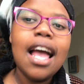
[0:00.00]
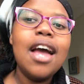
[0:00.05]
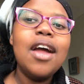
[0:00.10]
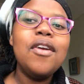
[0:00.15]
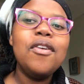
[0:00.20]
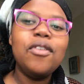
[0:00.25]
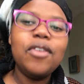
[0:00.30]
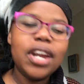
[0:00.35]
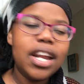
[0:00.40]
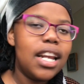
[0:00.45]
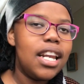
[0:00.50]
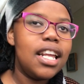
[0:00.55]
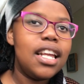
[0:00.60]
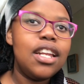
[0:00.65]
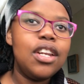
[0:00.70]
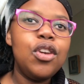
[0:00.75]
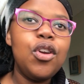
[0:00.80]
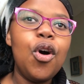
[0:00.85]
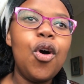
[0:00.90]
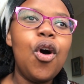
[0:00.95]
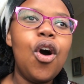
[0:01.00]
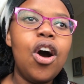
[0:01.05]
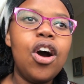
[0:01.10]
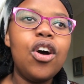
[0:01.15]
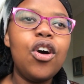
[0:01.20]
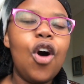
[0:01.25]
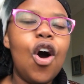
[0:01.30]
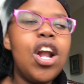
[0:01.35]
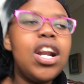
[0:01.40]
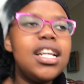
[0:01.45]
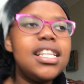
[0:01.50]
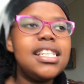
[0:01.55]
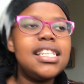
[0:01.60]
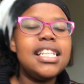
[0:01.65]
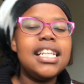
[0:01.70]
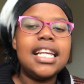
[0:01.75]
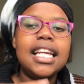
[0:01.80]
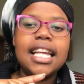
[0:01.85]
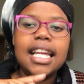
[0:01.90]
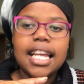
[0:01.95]
Really, no,
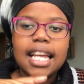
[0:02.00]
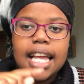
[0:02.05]
honestly,